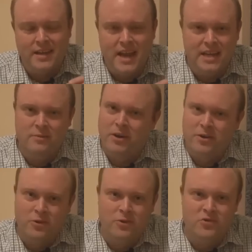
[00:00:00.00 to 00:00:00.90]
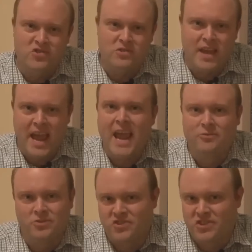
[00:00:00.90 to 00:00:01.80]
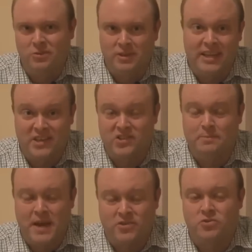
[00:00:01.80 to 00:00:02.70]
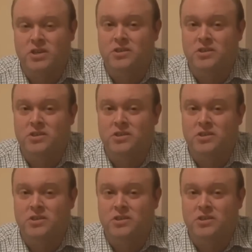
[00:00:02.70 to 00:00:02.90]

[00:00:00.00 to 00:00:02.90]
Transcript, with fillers: Anyone who's handled a sealed lead acid battery